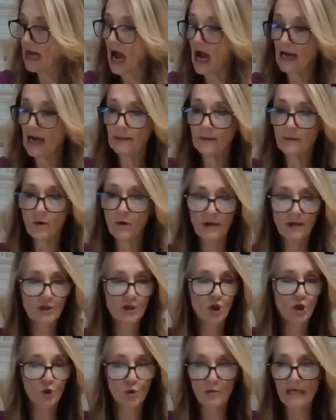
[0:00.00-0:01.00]
I am going to
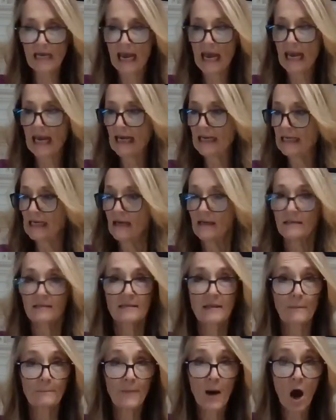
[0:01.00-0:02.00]
create
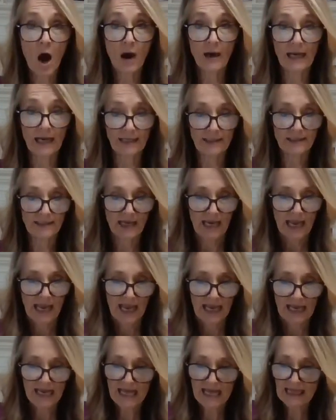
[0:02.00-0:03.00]
some pockets,
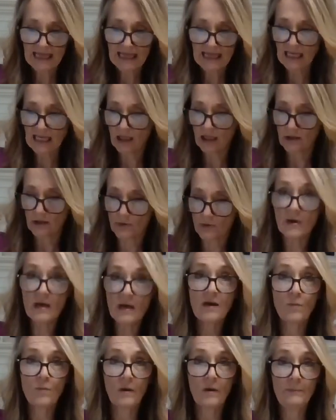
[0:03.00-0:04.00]
and I think
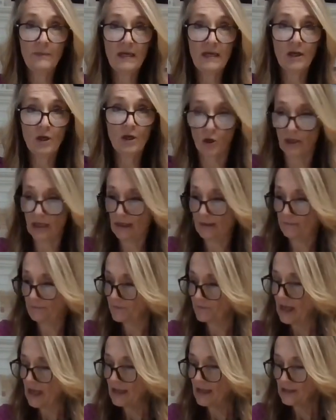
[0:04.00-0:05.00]
3 would be good.
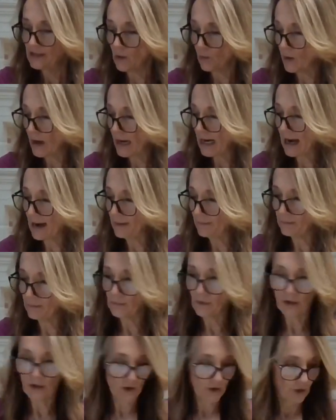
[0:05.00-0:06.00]
So what I'm
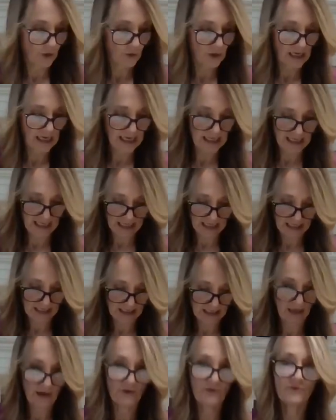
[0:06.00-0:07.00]
going to do then
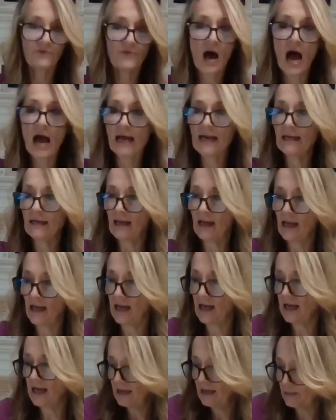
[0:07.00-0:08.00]
is find
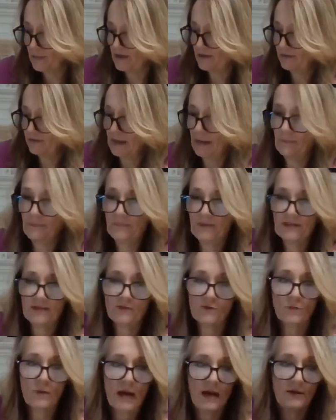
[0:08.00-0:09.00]
a, let me flip this
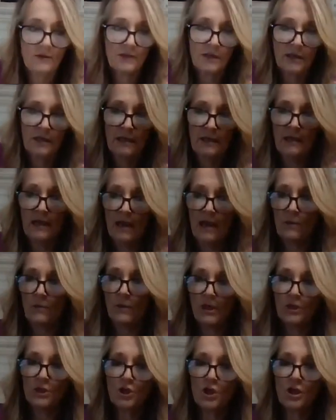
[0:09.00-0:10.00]
around. I'm going
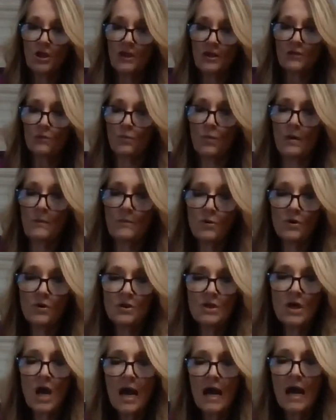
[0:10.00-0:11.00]
to show you this one more
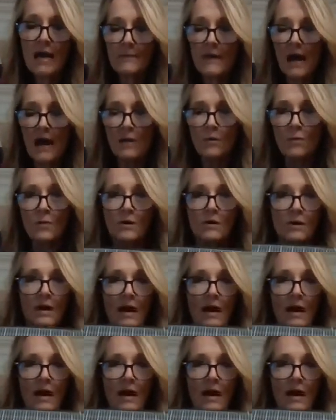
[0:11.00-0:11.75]
time. Our